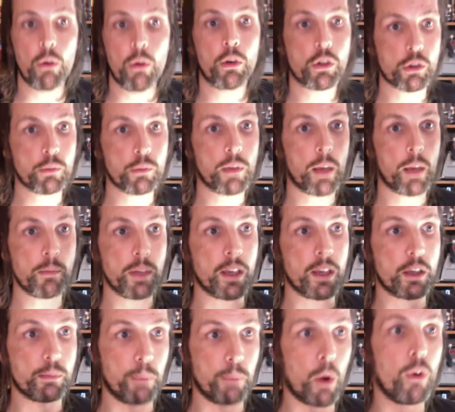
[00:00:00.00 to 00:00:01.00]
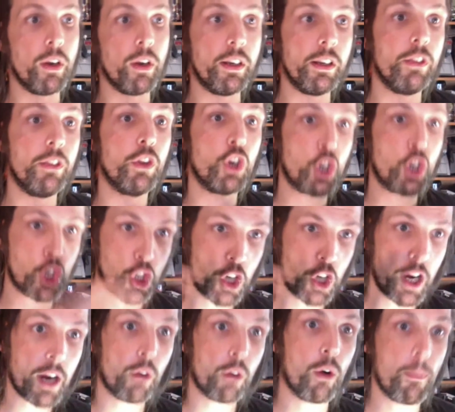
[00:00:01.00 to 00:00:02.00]
because sometimes it gets buried in the
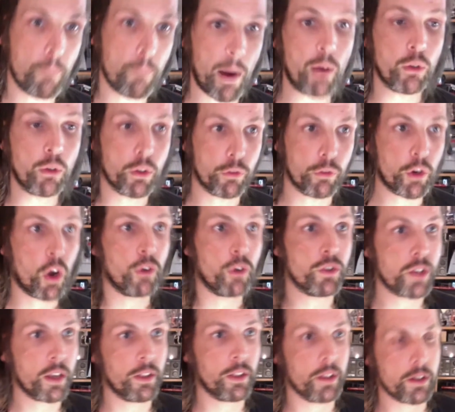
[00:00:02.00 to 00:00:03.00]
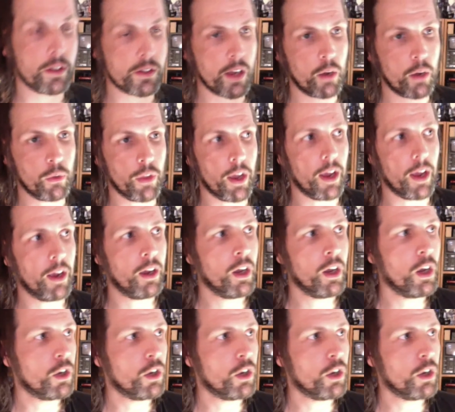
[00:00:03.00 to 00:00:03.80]
sheer amount of content that's out there.